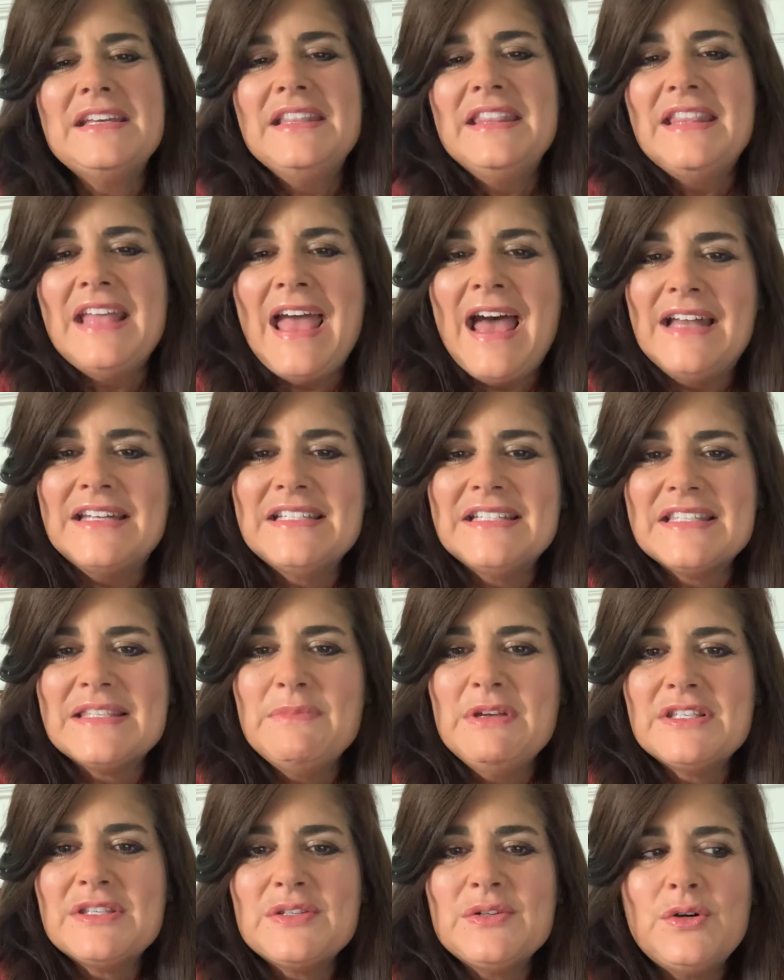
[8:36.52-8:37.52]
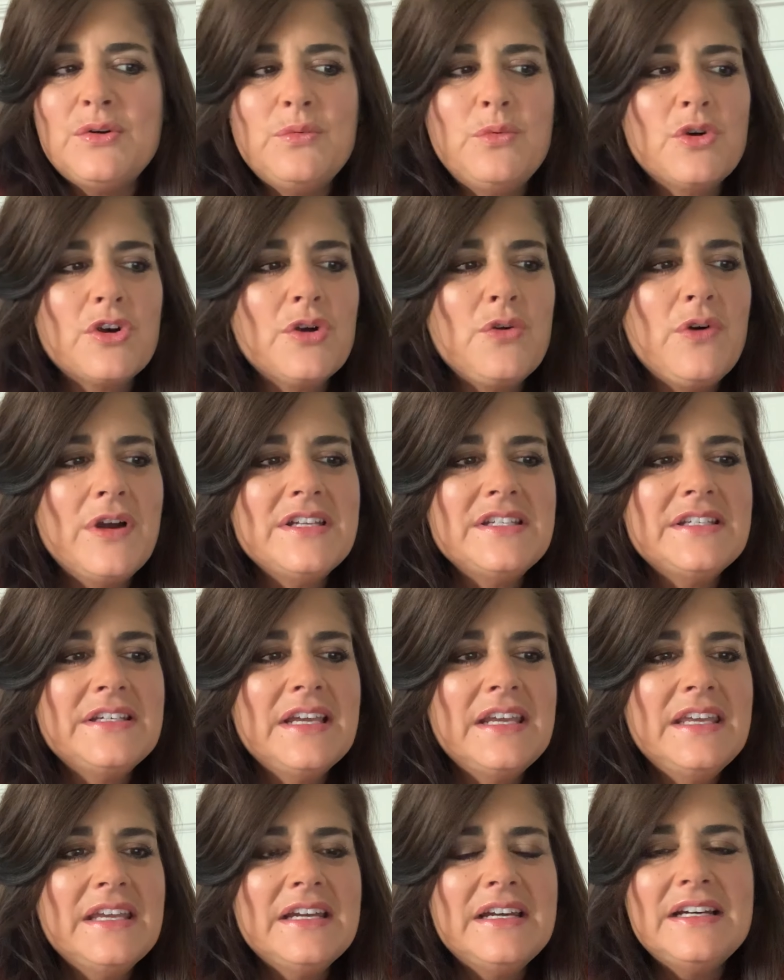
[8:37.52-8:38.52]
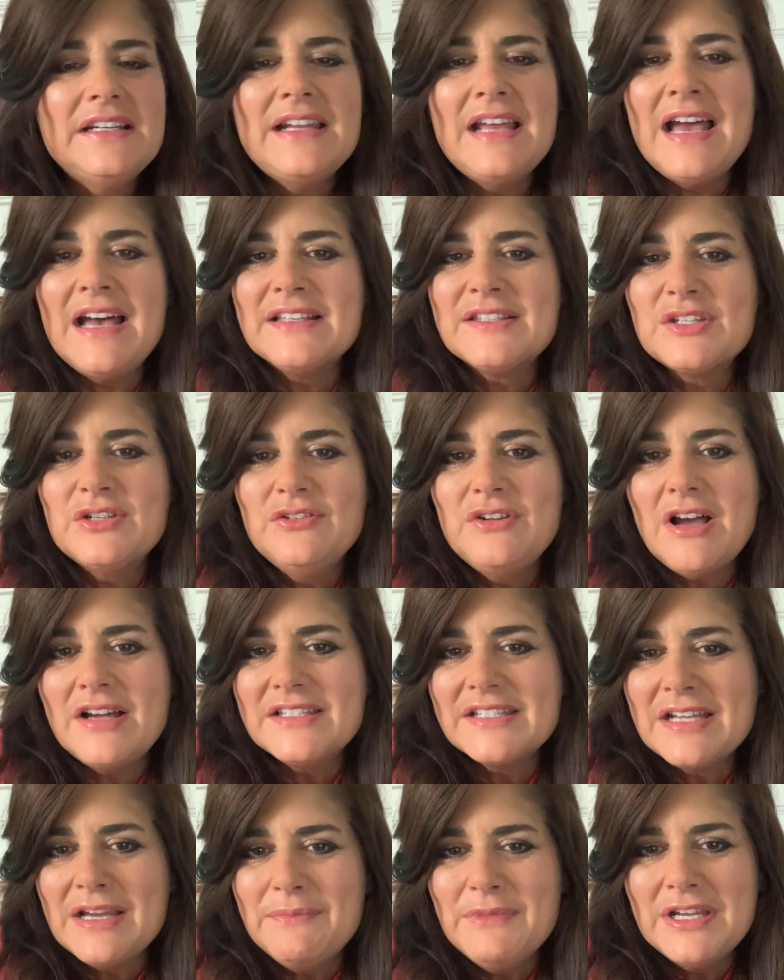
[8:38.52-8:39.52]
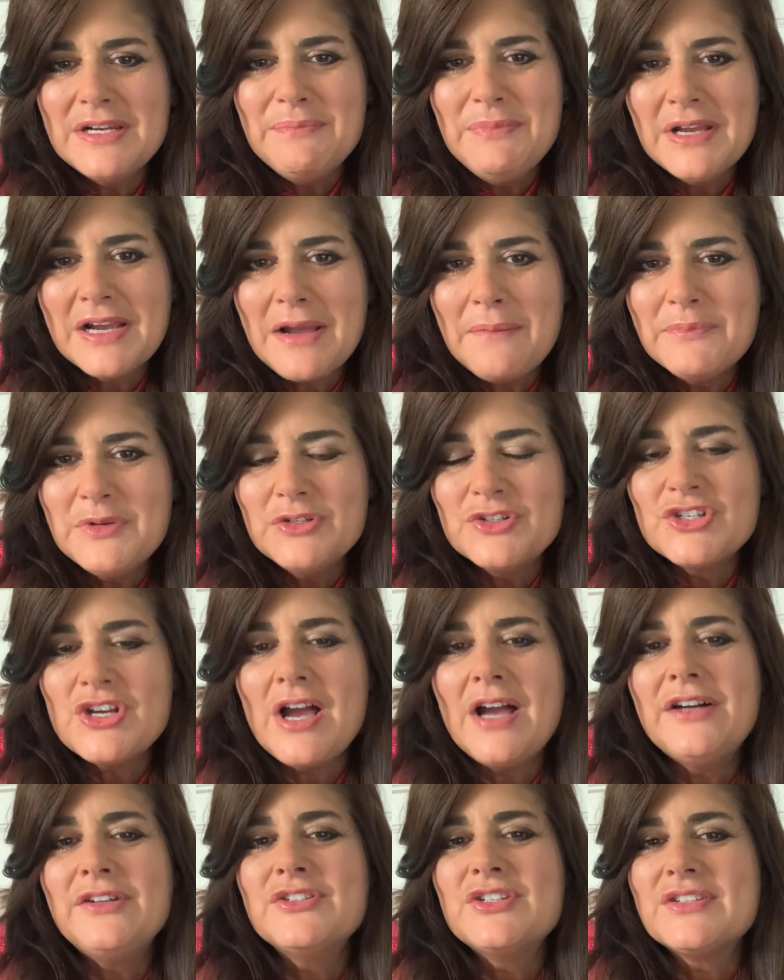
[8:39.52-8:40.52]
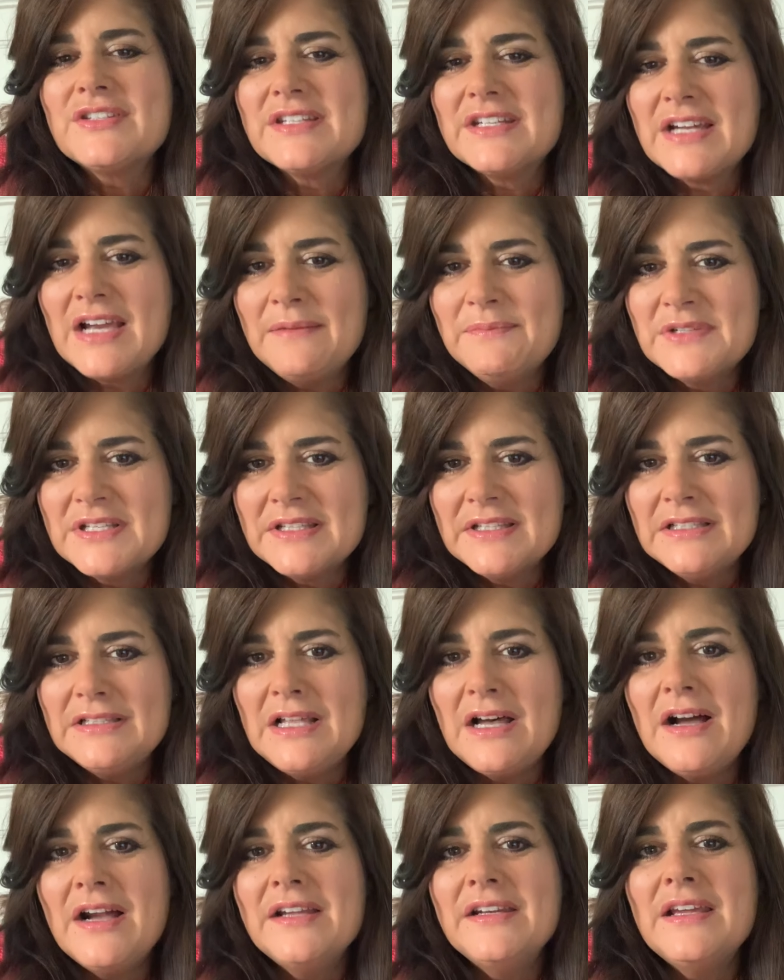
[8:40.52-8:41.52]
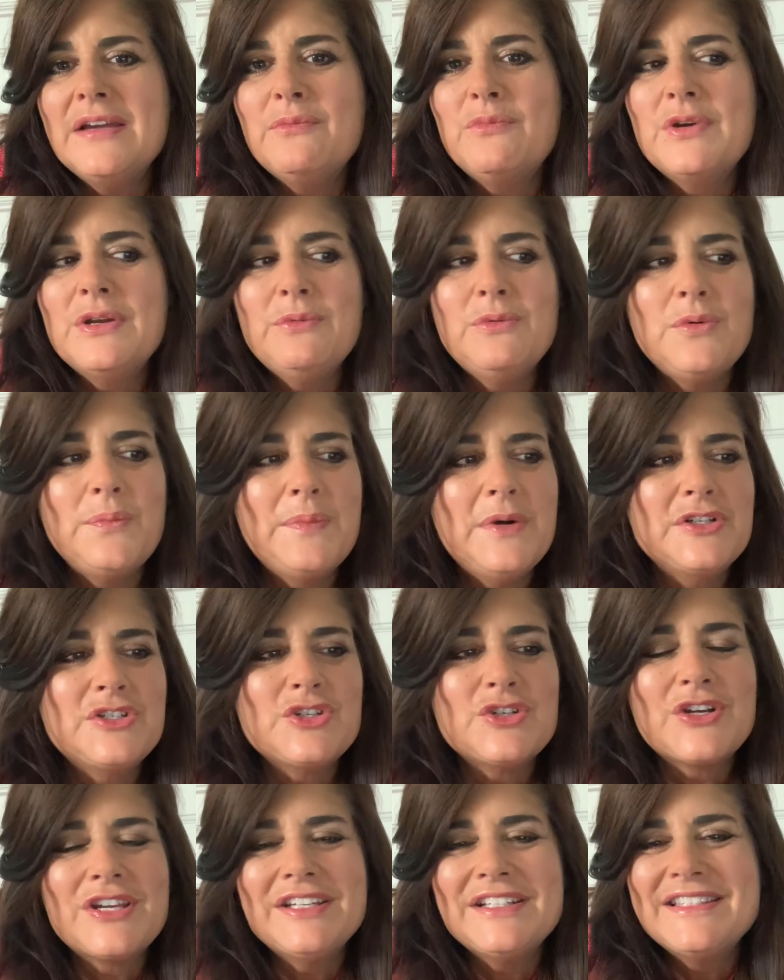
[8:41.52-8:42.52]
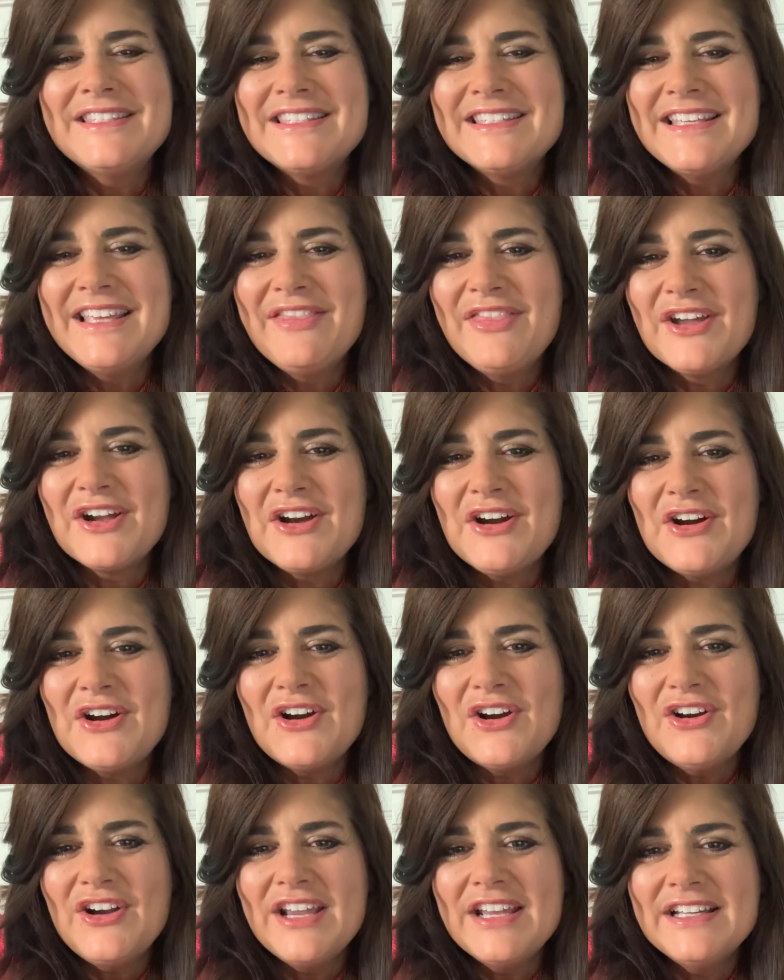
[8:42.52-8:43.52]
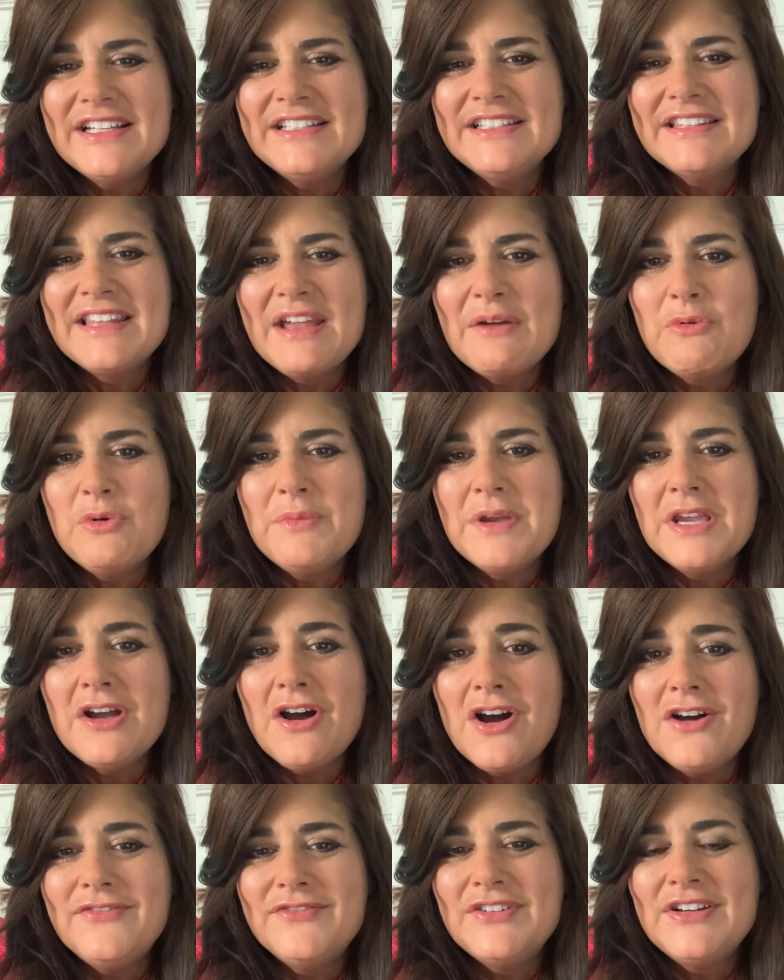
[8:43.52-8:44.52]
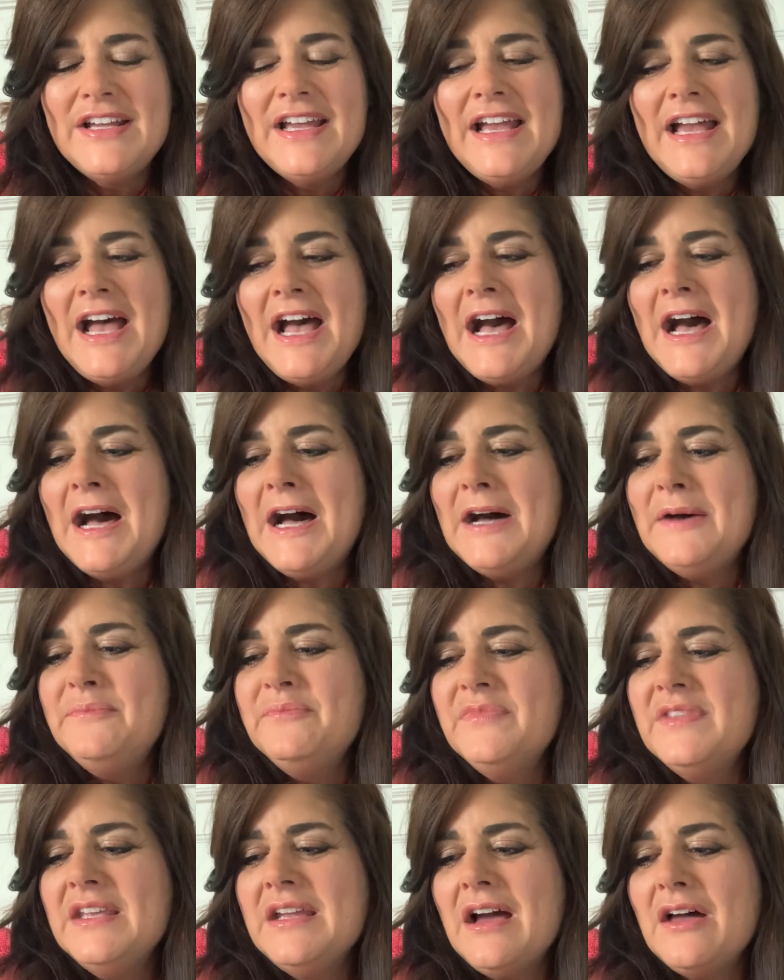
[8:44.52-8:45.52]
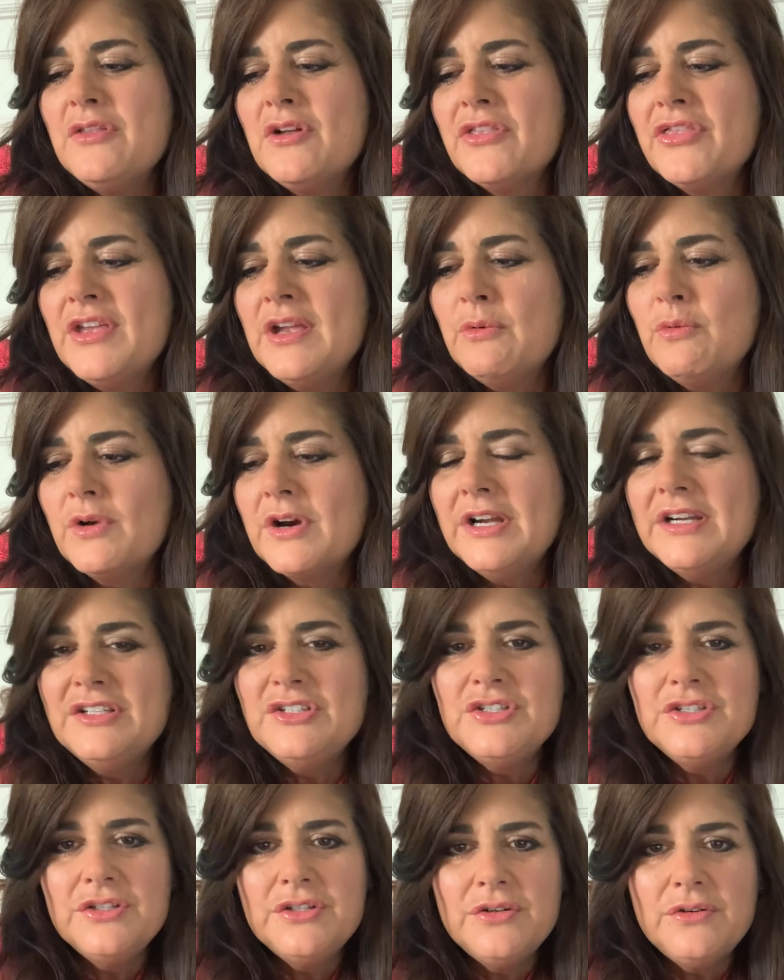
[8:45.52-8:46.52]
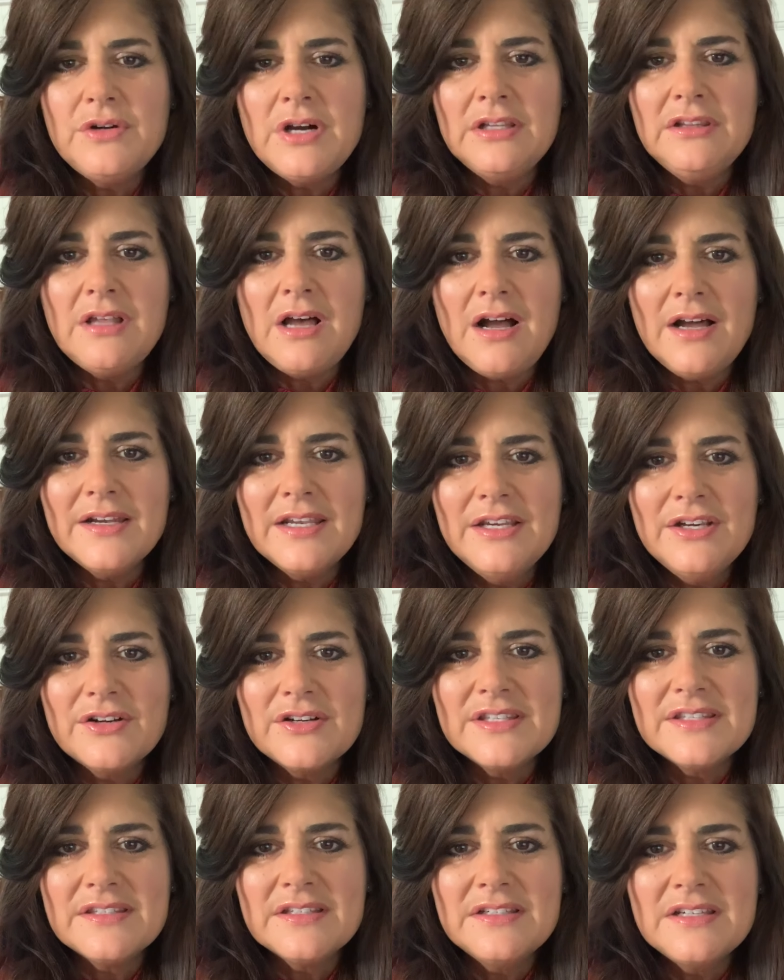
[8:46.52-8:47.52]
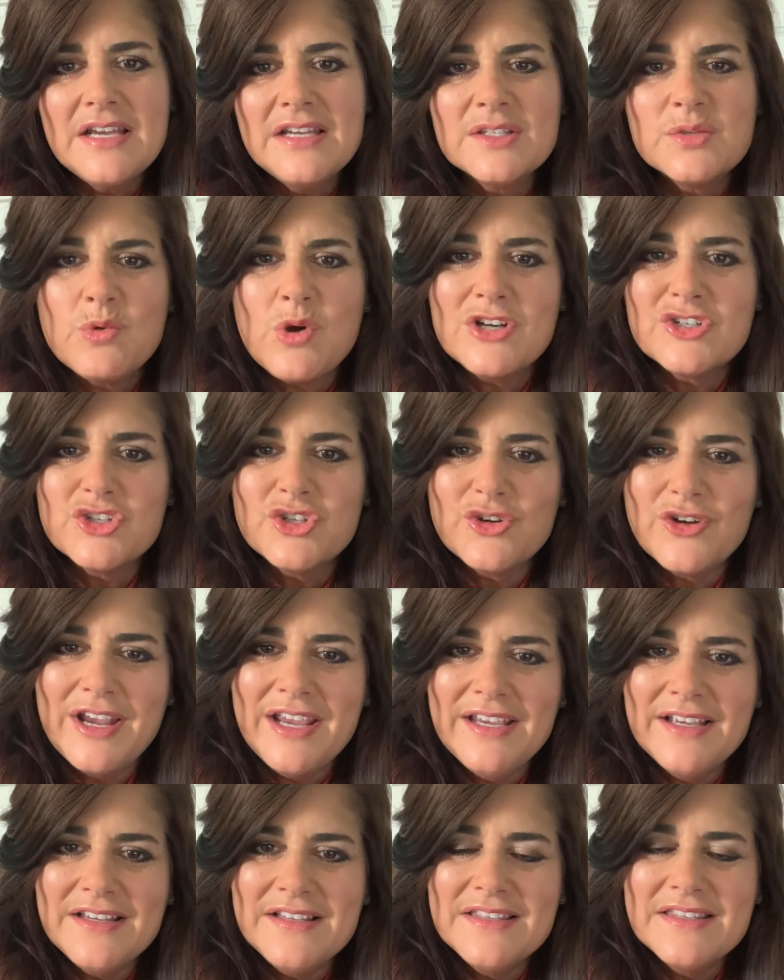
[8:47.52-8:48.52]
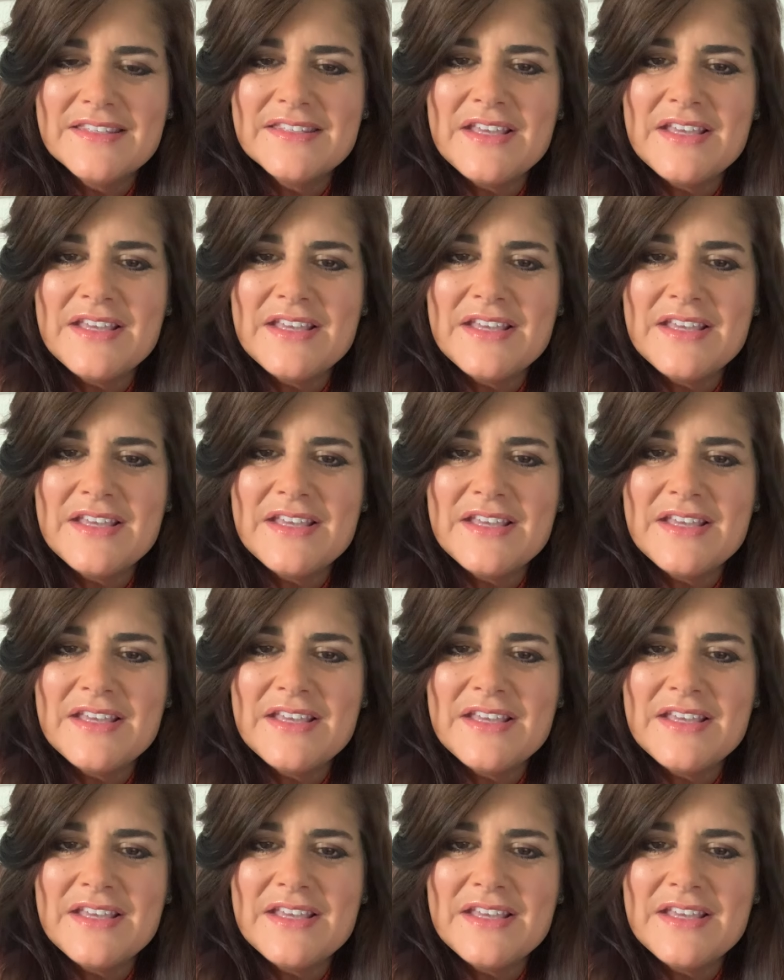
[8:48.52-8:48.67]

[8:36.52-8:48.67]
At dismissal, we're going to again ask you not to come in and pick up your child, just to come to the line, and we will put your kids in the car and they will be off. The other thing we're going to do a lot here at Sunday is wash their hands.